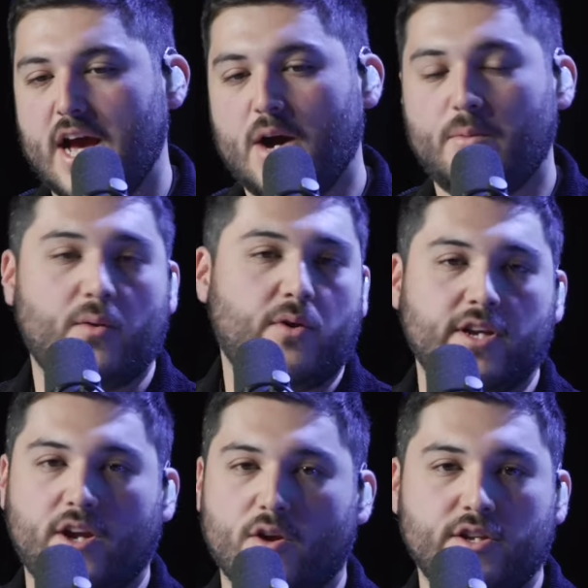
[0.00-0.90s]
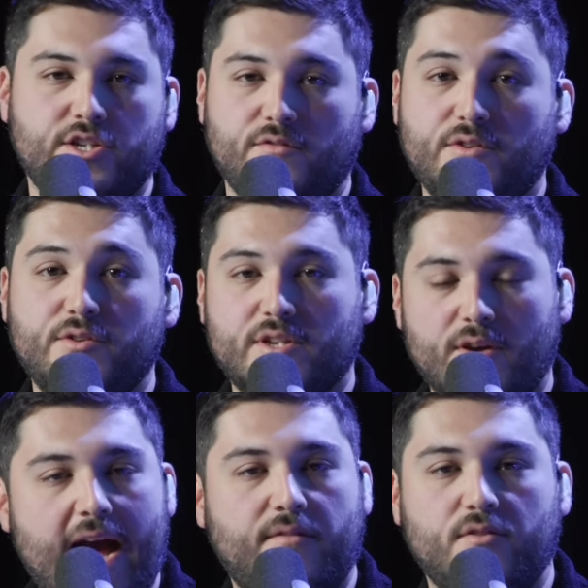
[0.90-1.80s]
uh, but I want to encourage you if you still
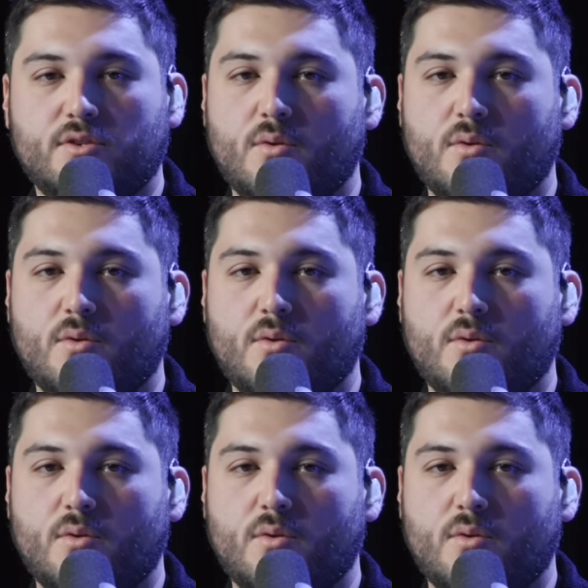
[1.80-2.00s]
have those